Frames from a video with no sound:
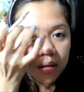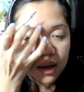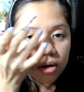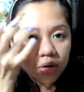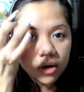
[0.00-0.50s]

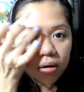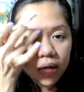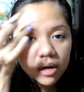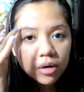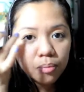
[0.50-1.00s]
the
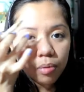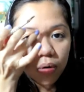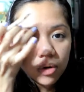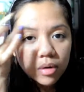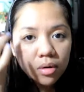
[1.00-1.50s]
inner
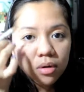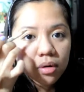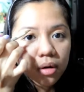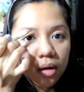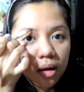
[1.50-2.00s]
brow,
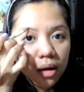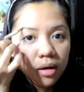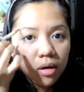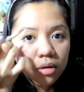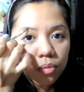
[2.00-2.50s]

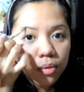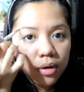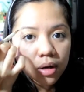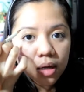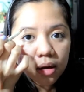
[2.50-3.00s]
and not
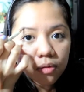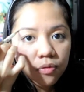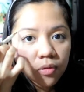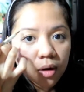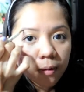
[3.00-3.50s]
worry if
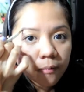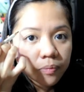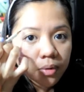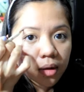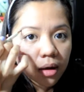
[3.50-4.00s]

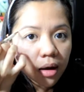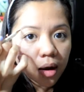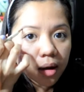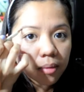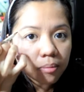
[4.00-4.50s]

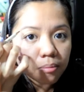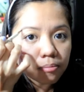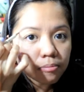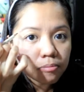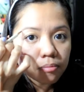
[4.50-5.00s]
I'm
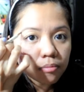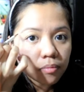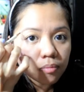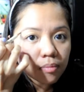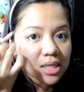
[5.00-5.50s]

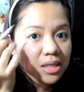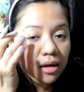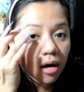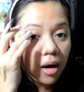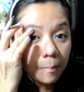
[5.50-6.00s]

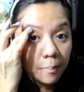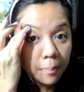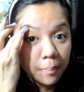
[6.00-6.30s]
messing up.